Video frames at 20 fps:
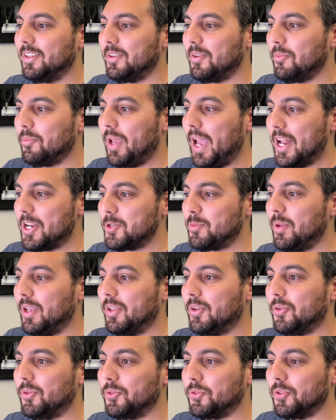patch
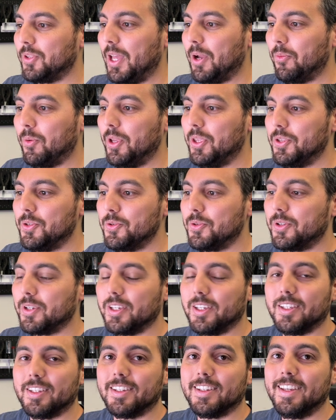panel, so that way you
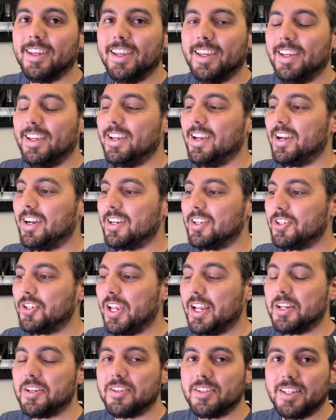can uh,
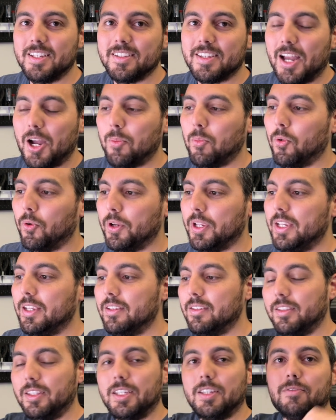change these out more
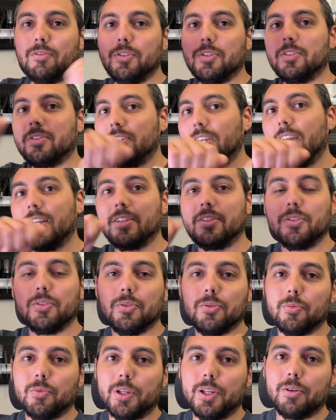easily if you decide to
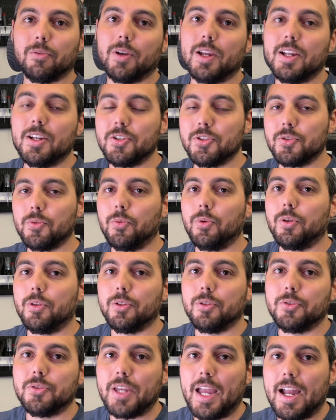rearrange where
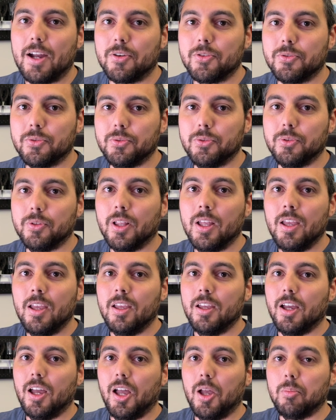those actual
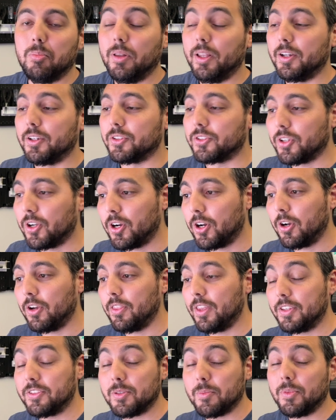uh, plugs are.
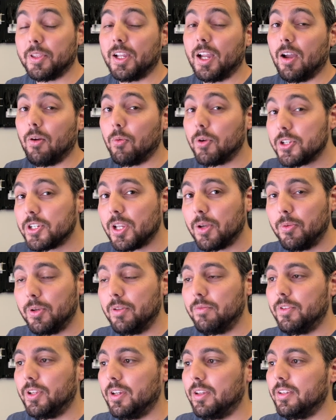That's something I wish I would
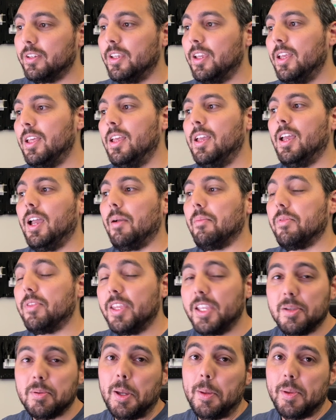have done. I'm
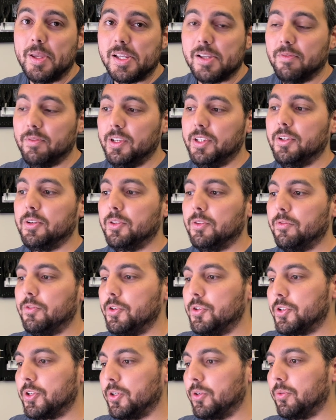thinking about making a video in the
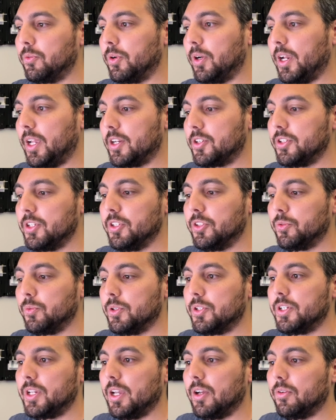future where I actually
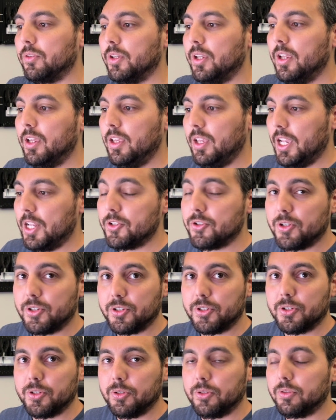switch out a
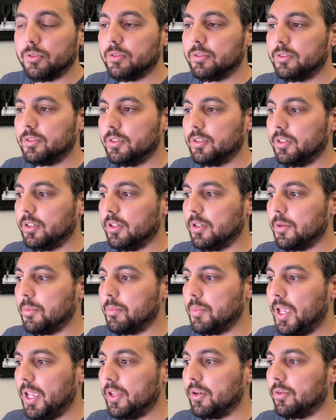traditional um,
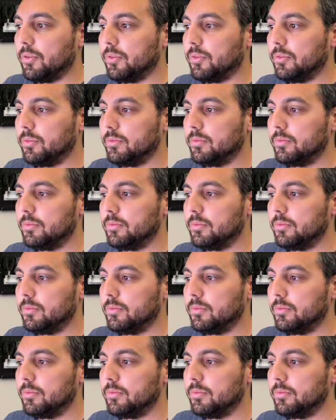panel